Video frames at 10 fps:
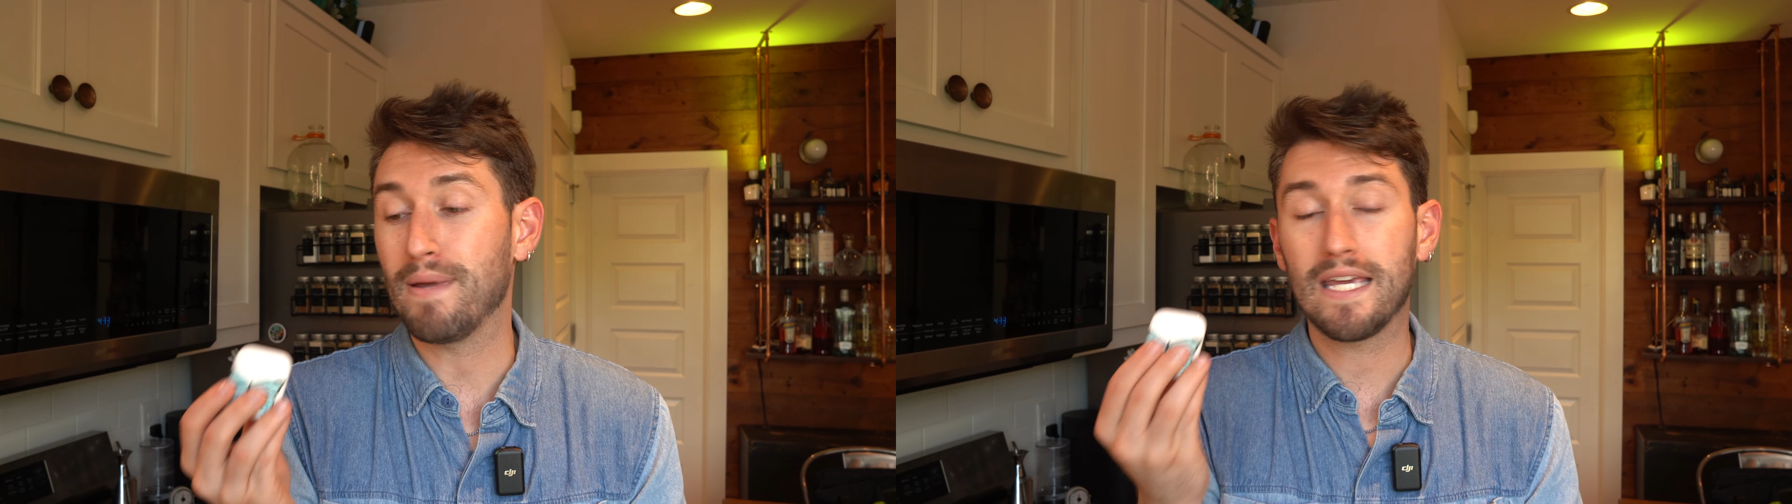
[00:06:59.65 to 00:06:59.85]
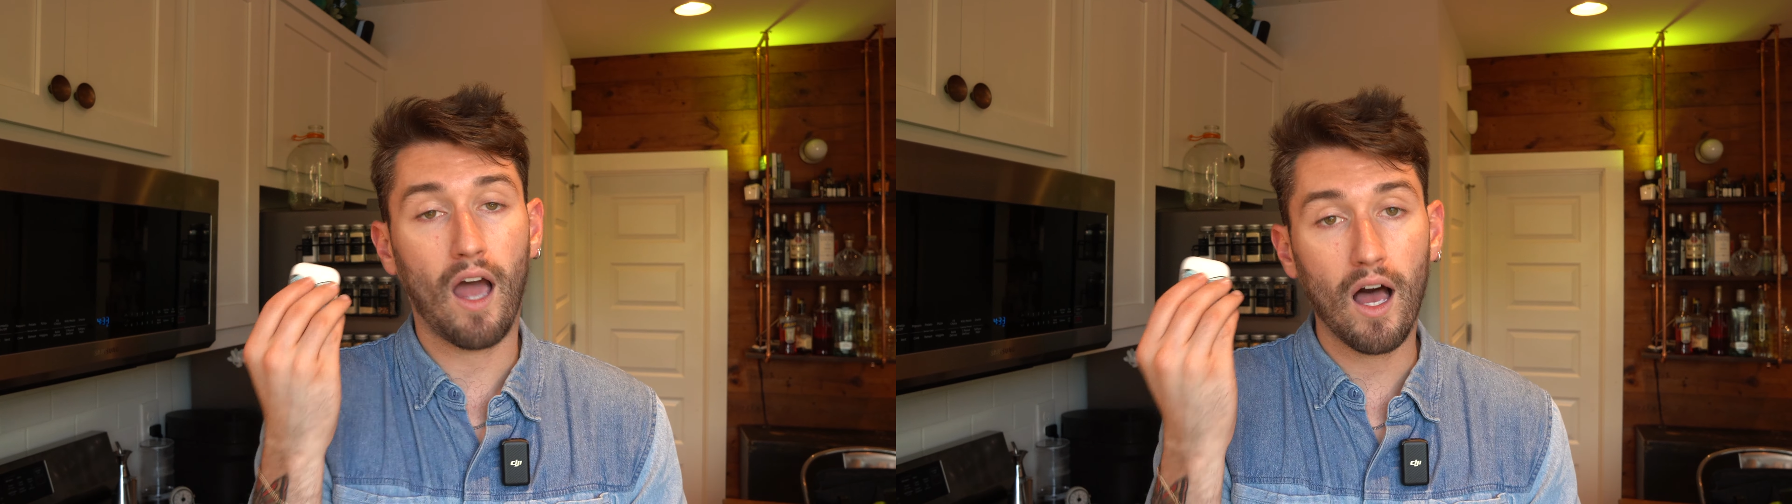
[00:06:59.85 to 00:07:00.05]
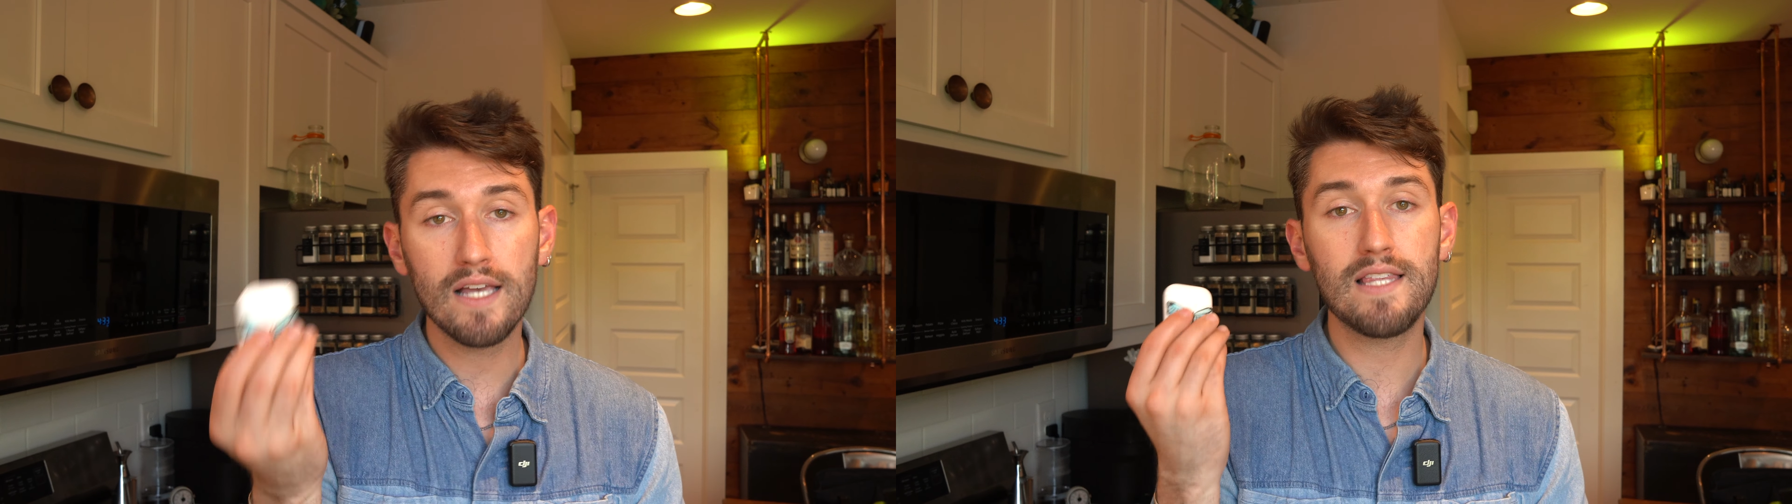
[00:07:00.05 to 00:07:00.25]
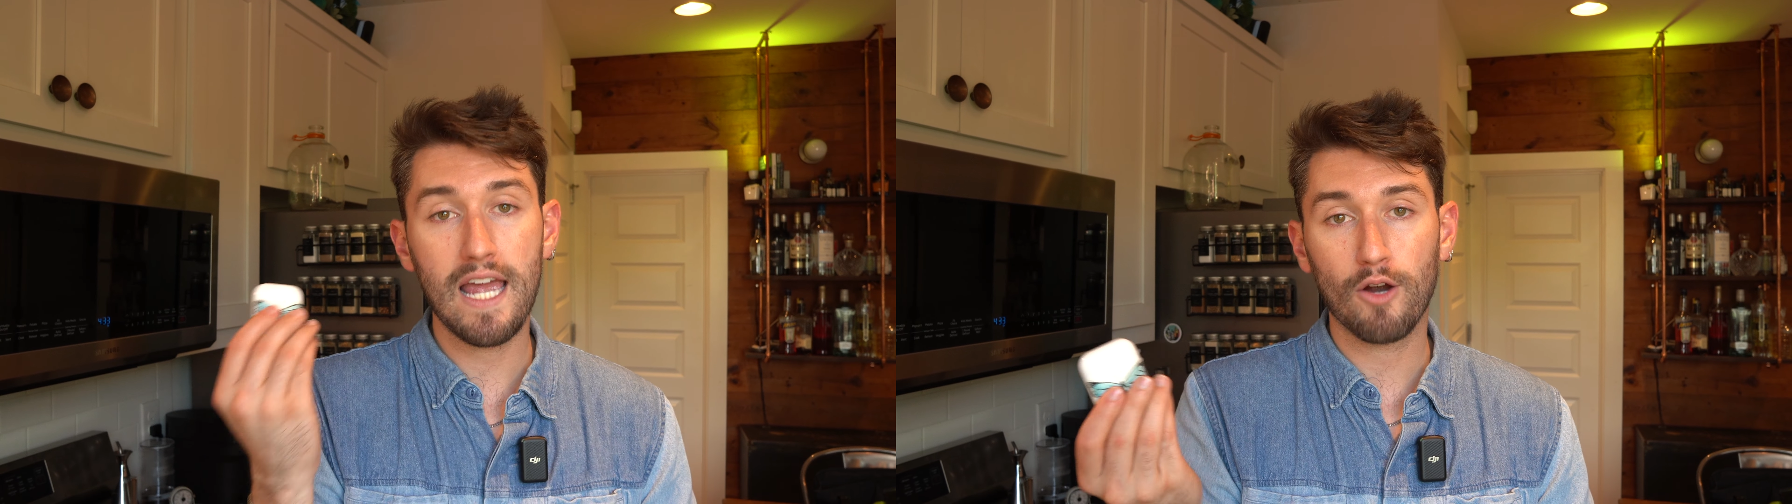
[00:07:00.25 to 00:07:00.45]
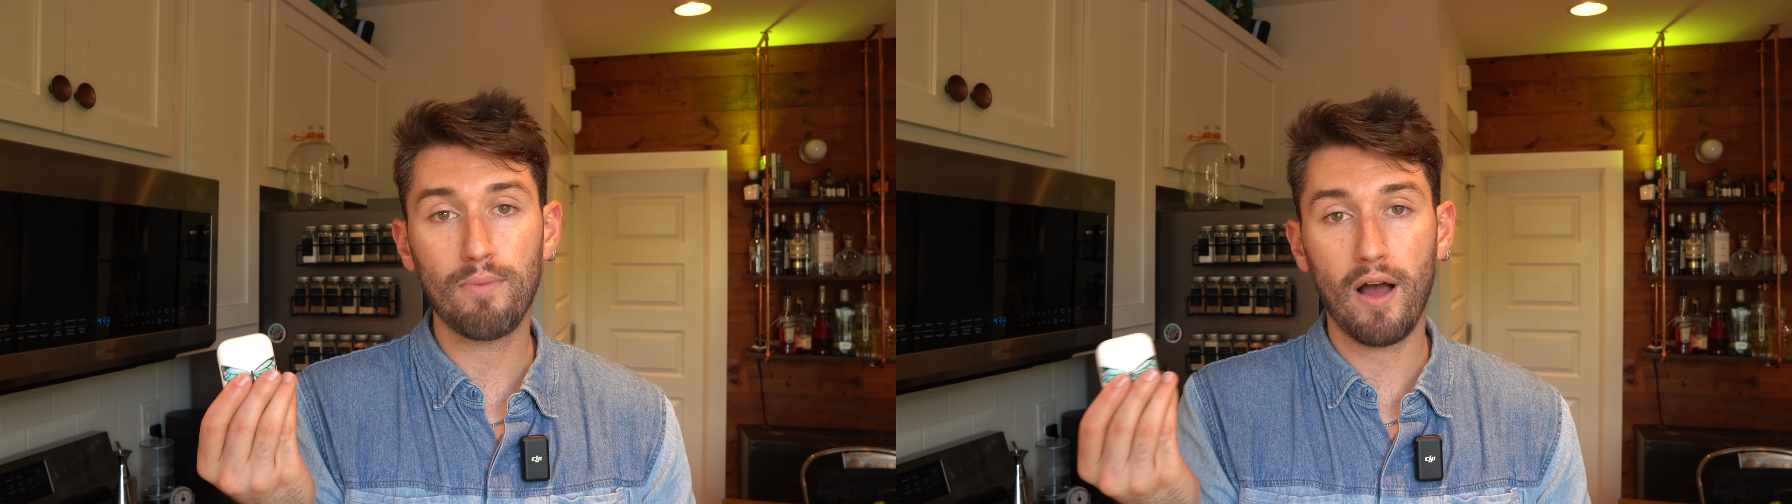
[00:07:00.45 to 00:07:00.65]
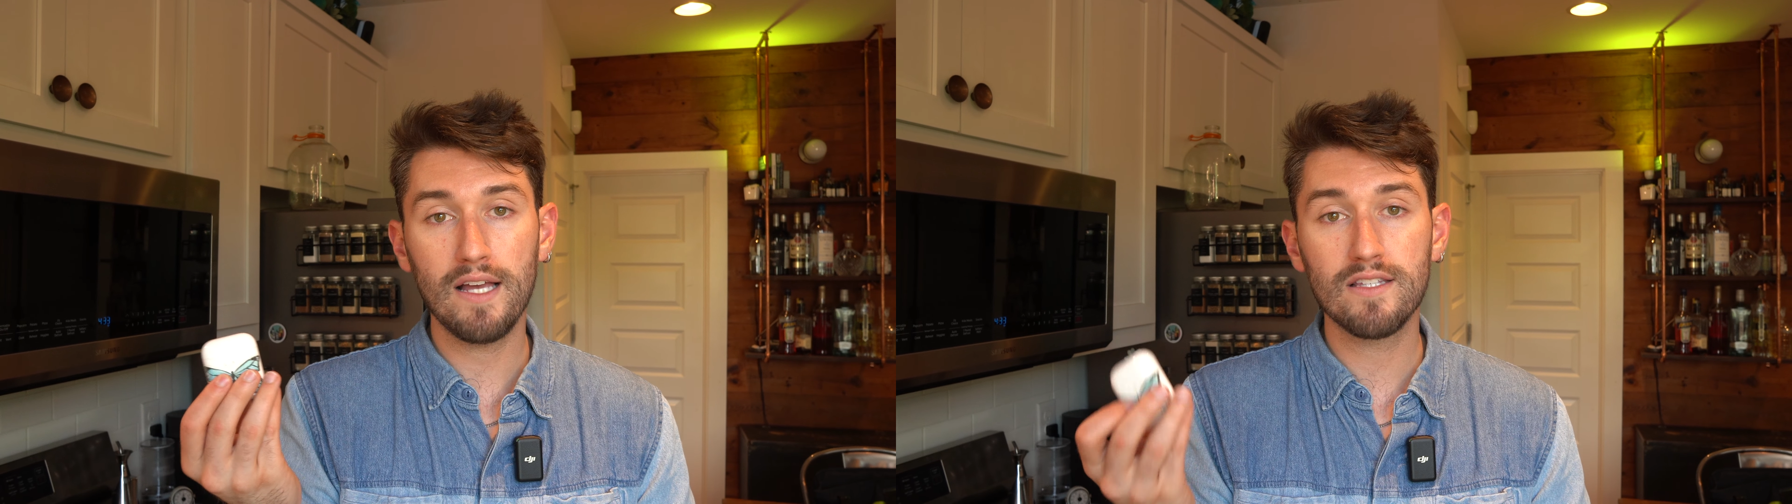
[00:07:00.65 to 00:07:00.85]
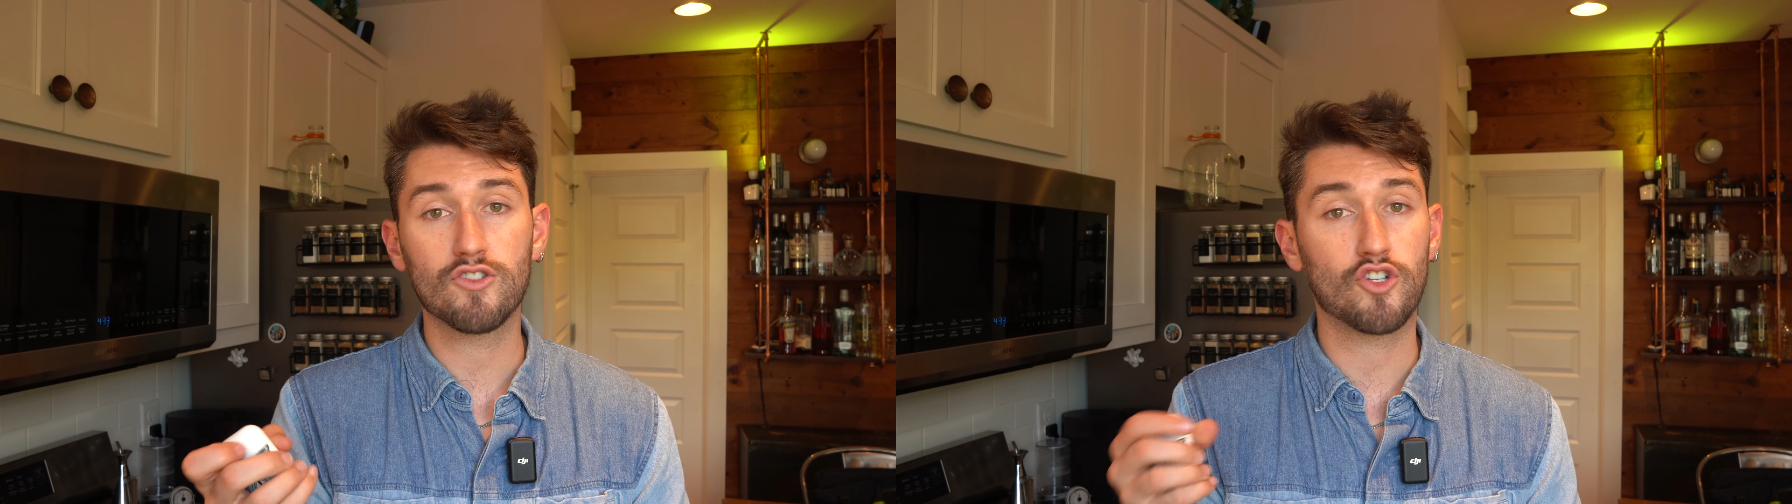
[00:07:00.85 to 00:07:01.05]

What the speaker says: Because the AirPods,